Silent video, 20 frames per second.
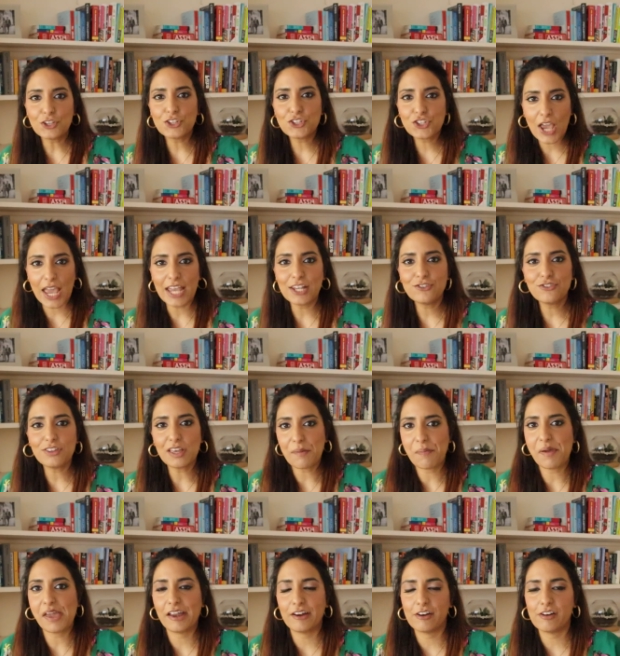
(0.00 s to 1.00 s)
could change the
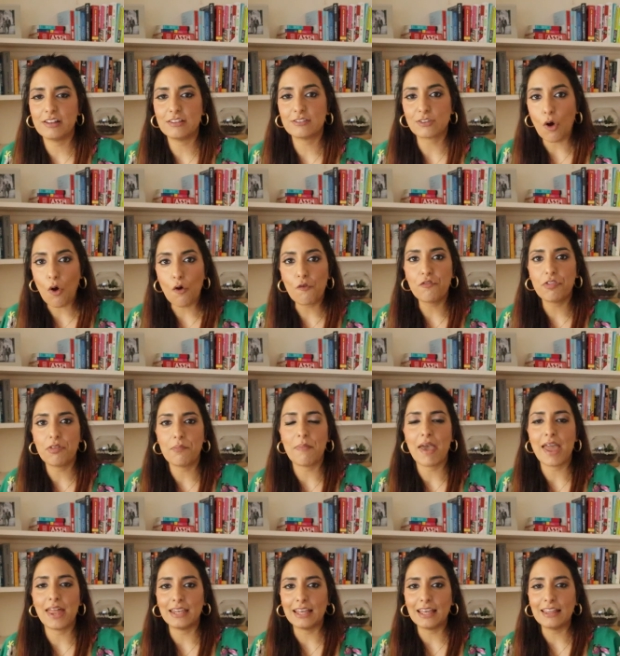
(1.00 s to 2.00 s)
appearance of the
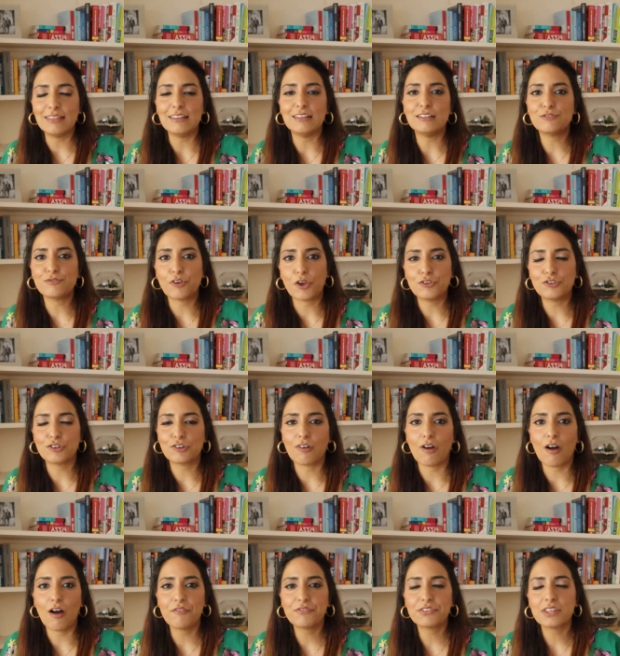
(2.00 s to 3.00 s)
men in these
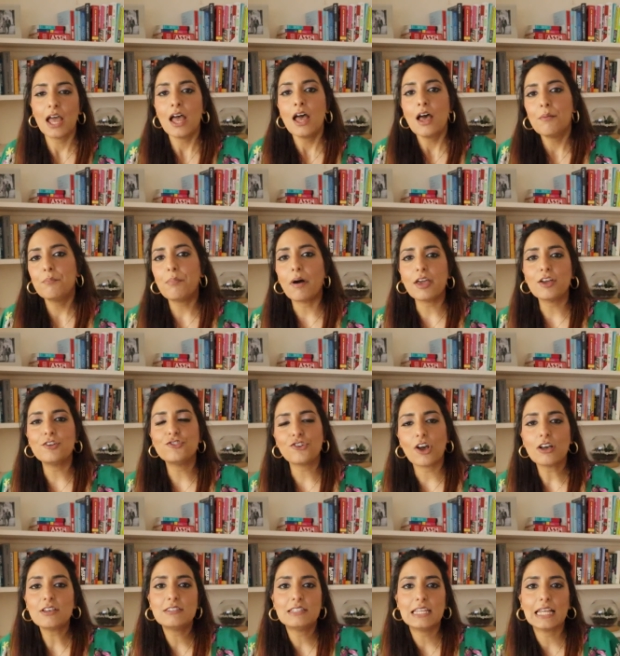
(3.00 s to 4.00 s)
photographs by
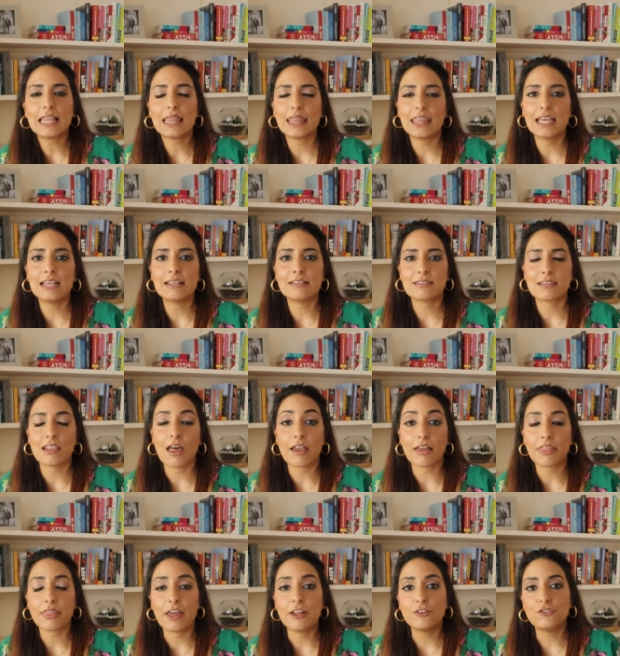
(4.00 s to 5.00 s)
adjusting things
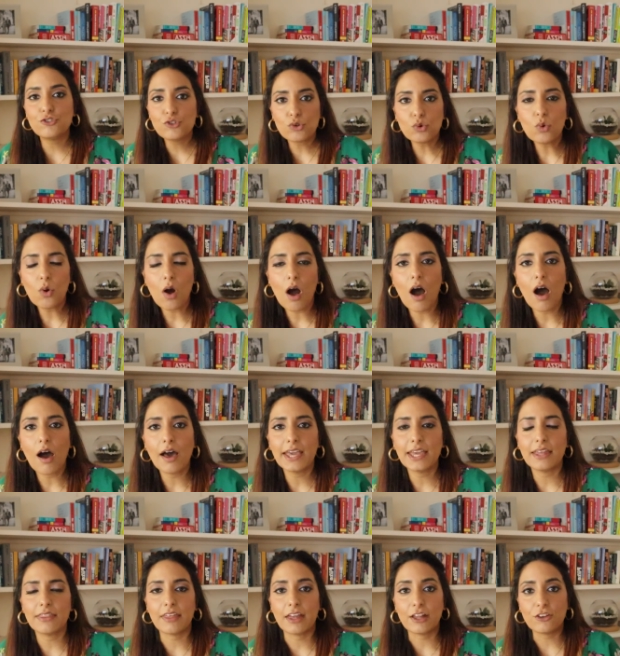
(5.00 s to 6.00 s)
like their jaw
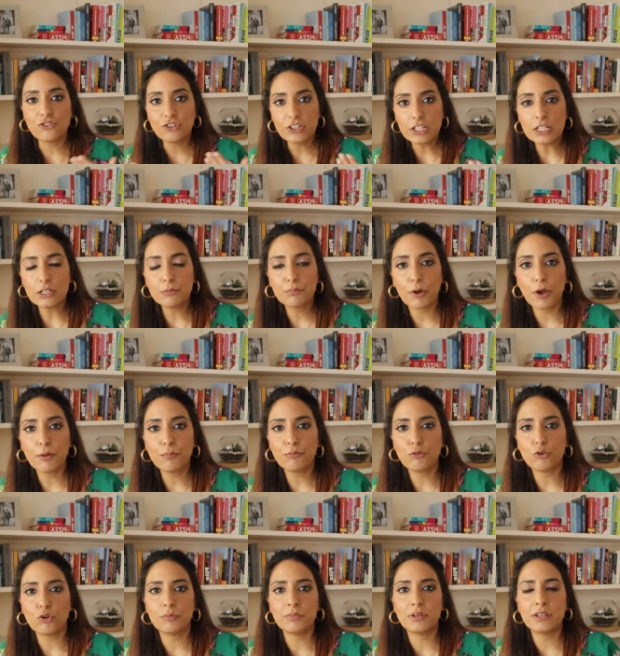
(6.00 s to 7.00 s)
height, their cheekbone
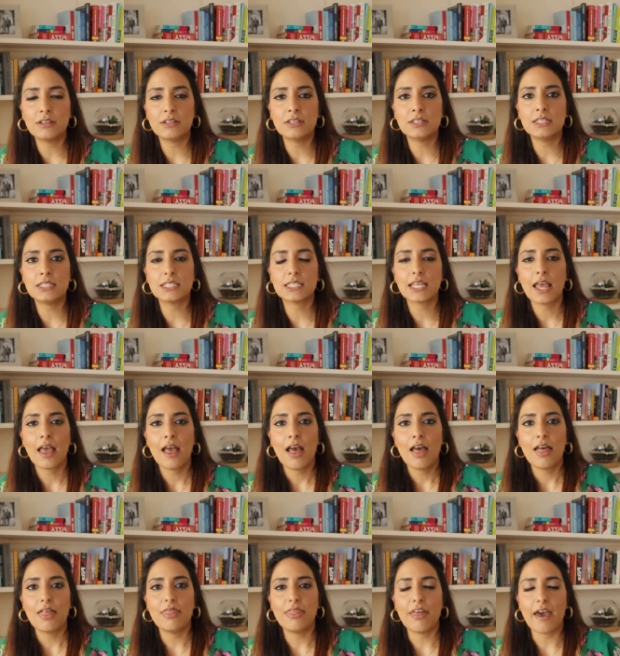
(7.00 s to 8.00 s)
prominence,
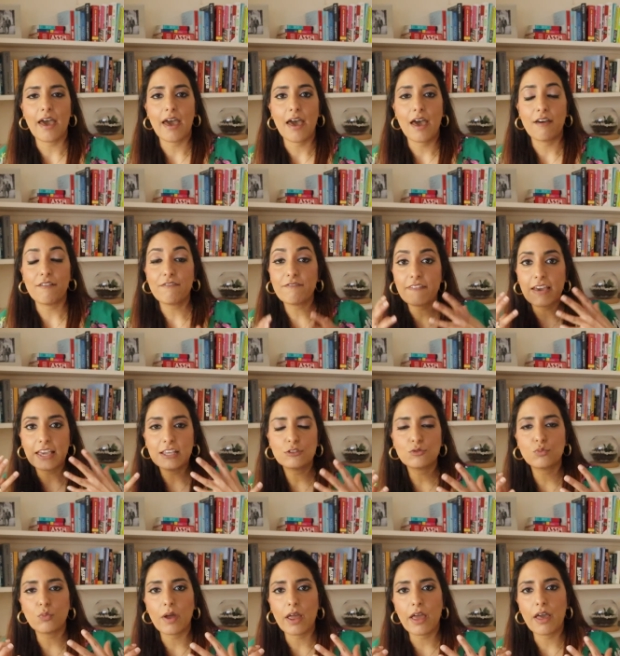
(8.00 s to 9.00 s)
their
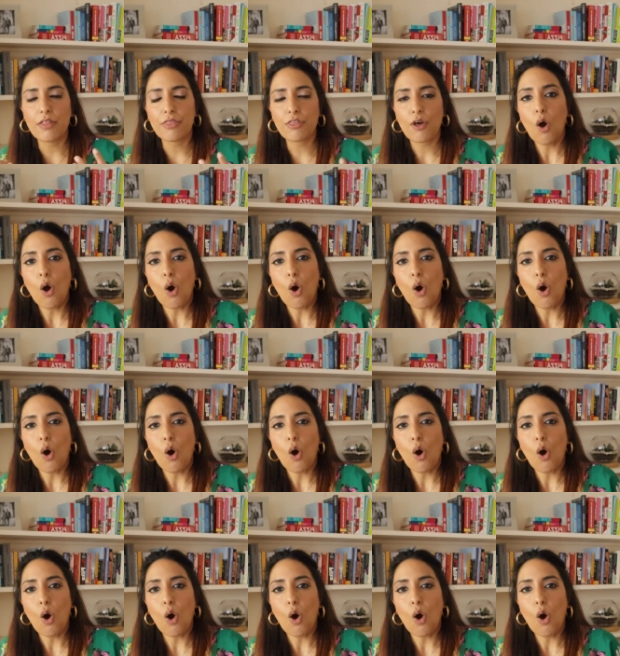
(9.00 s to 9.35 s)
face width,